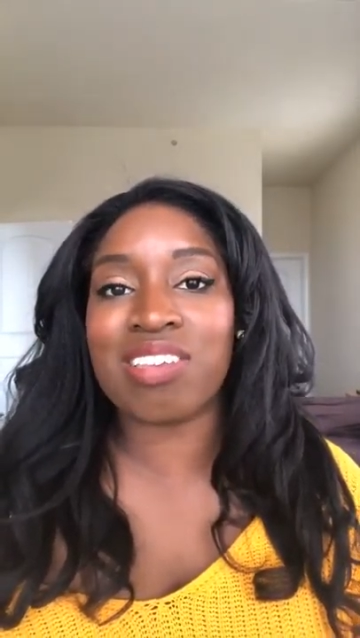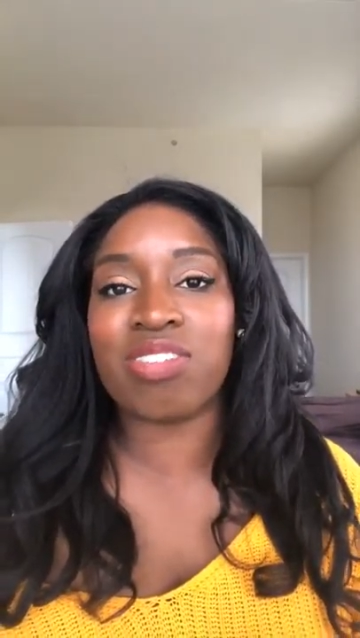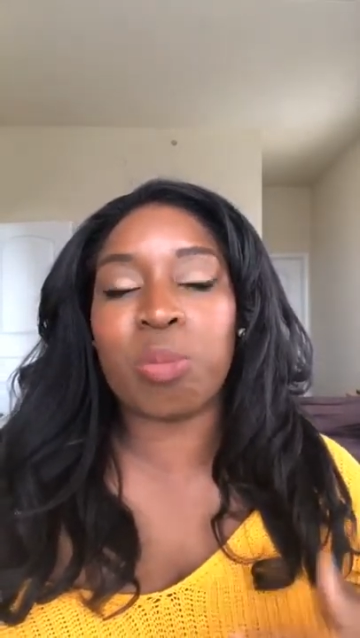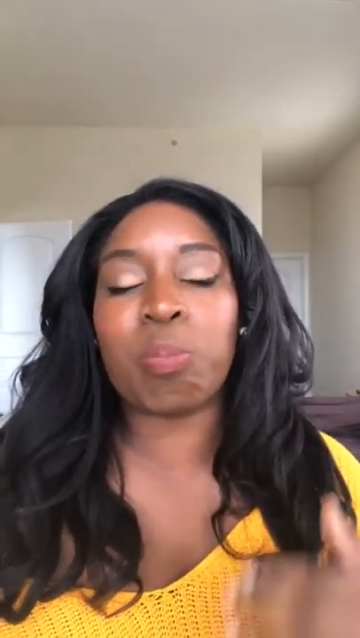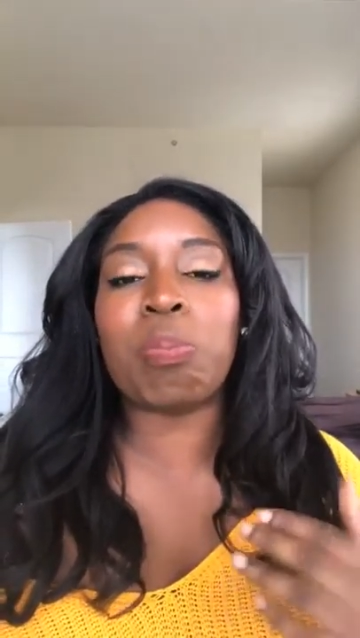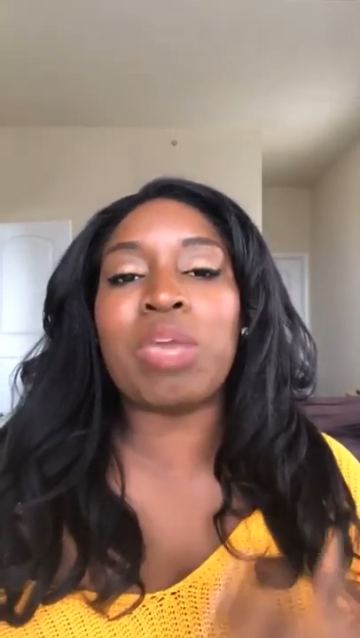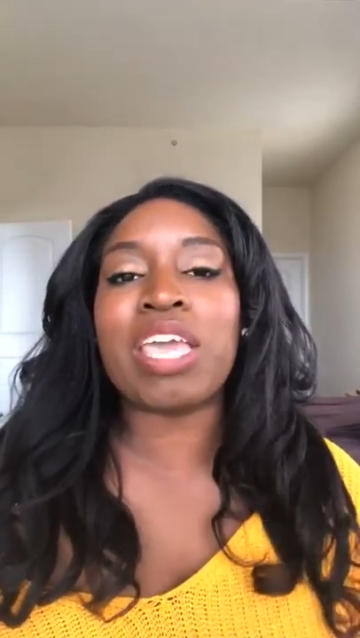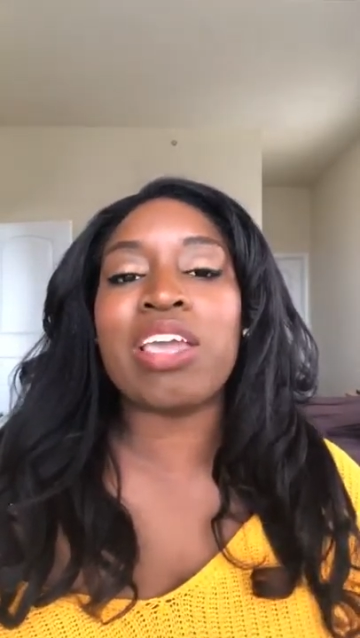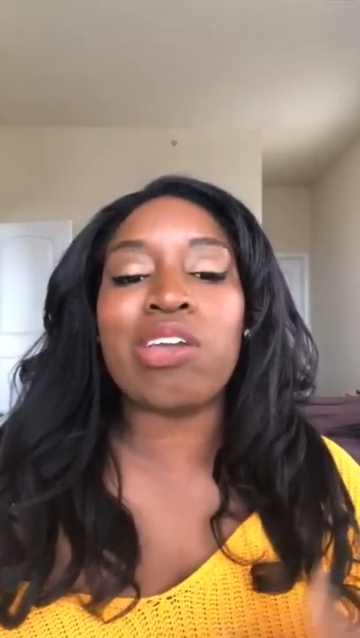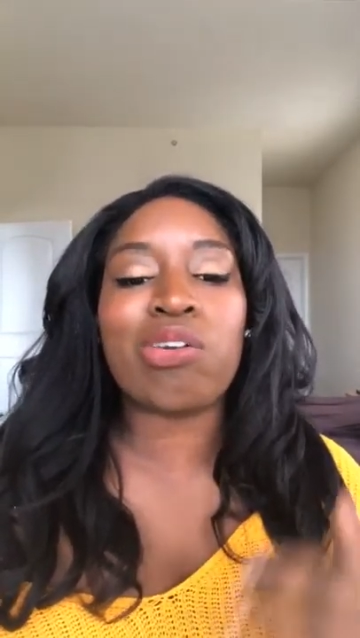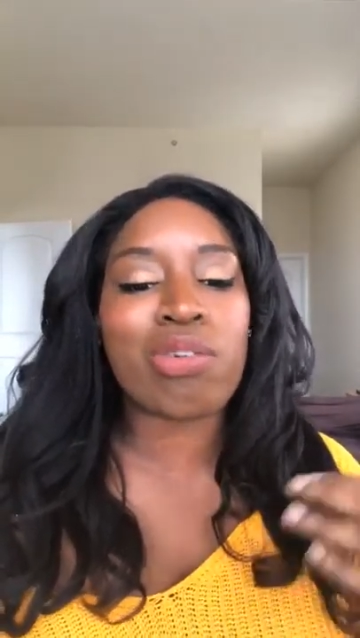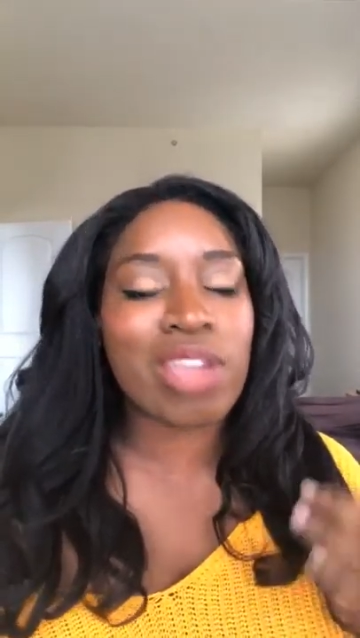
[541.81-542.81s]
is to
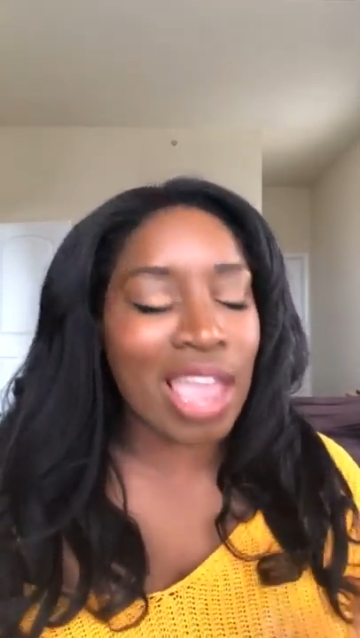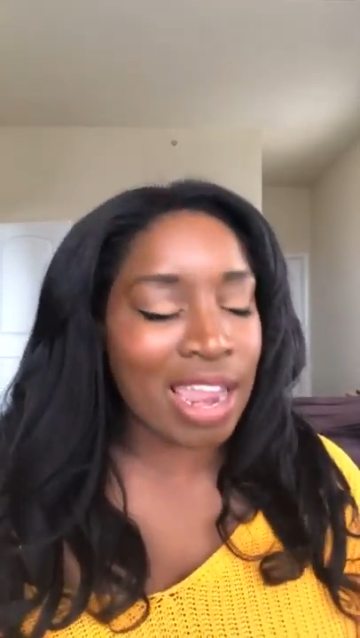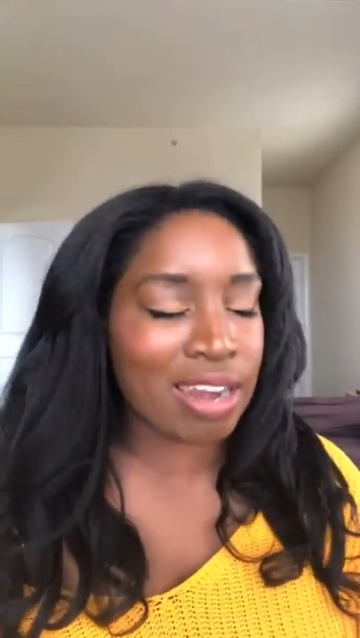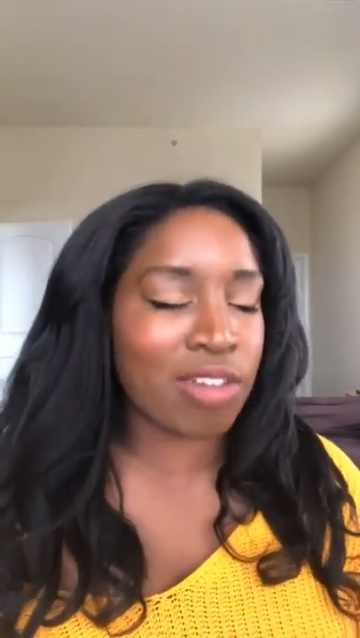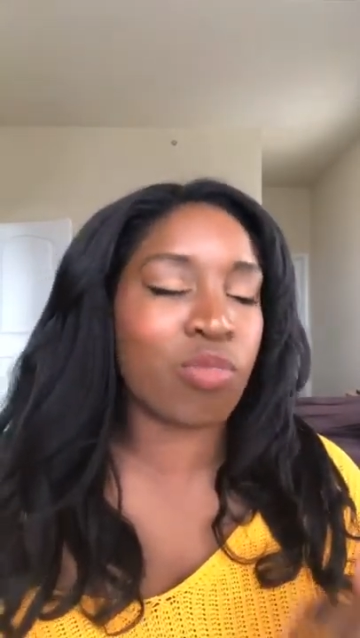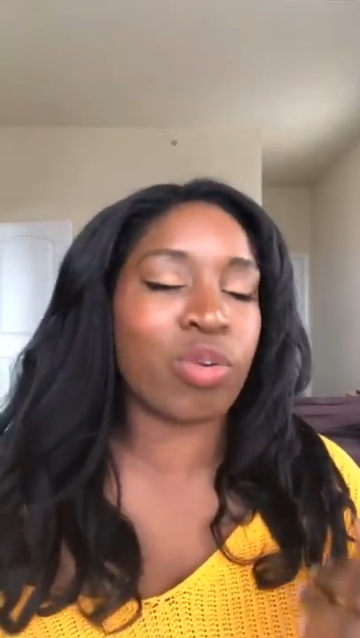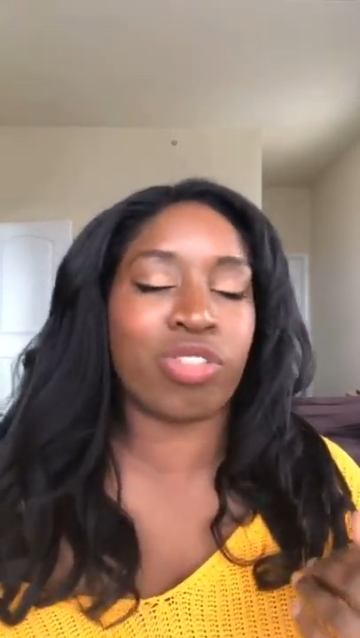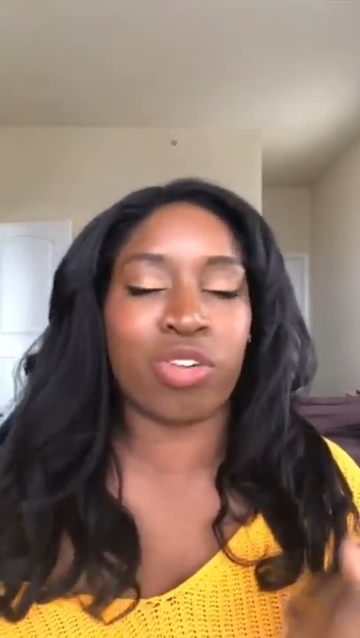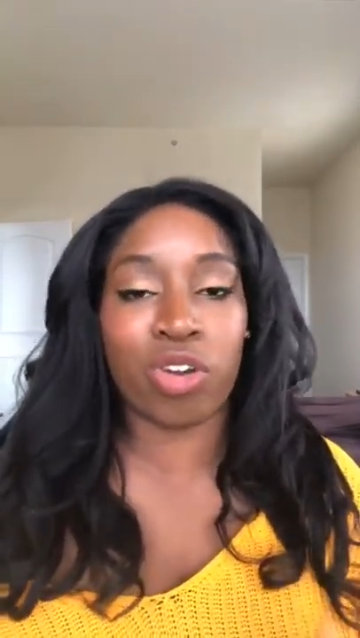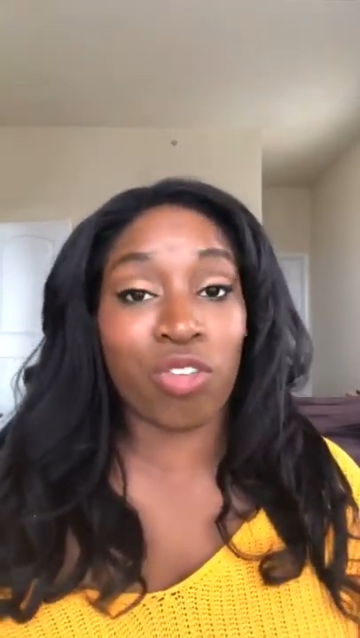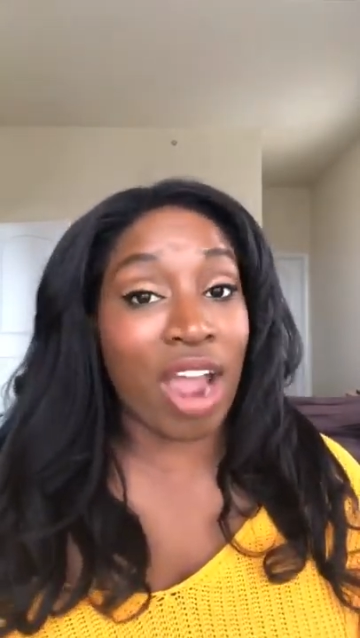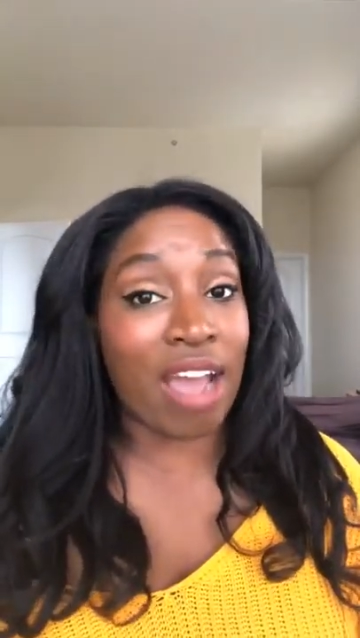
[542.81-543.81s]
be creative with
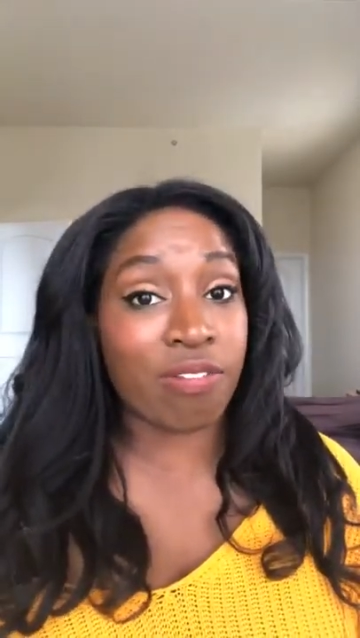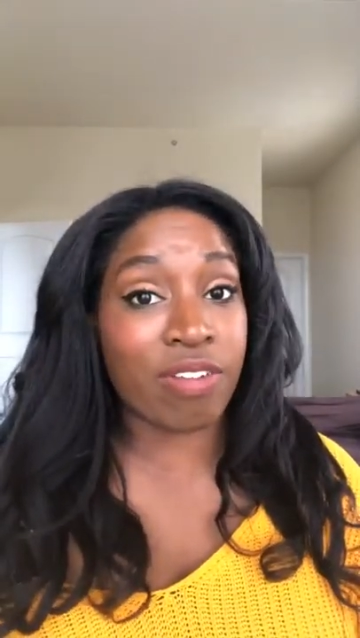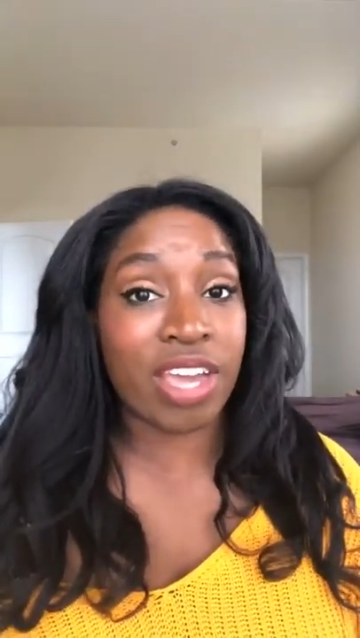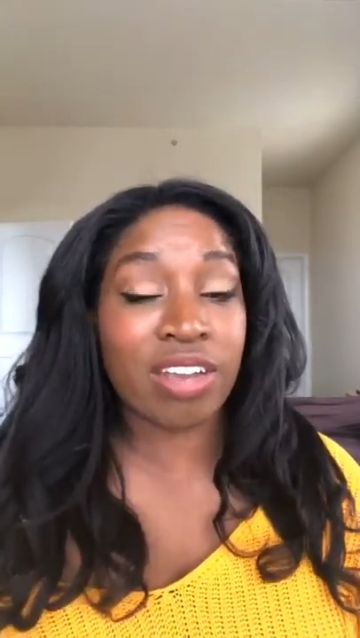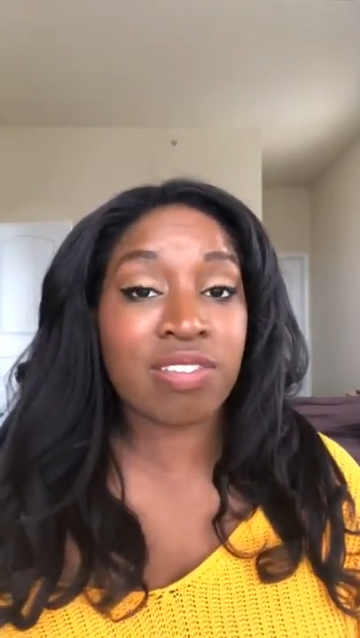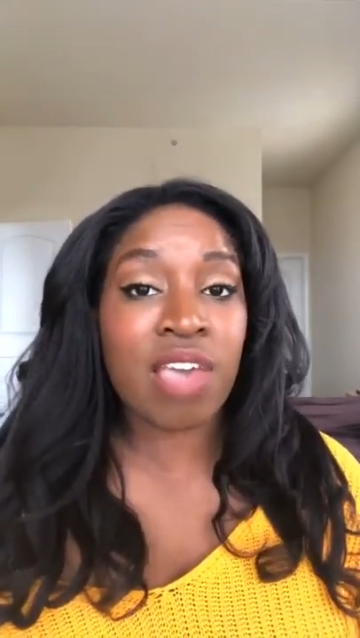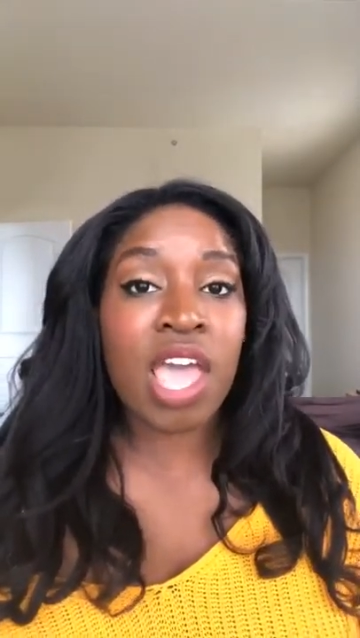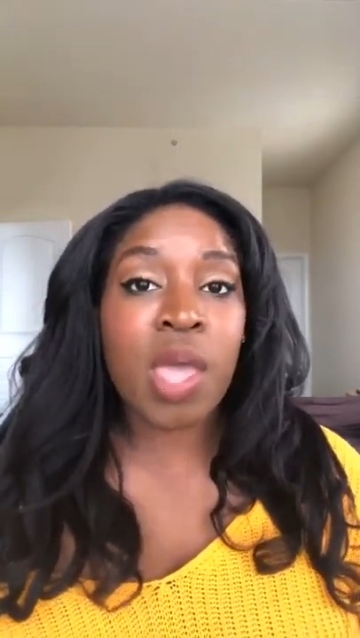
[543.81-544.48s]
your graphics.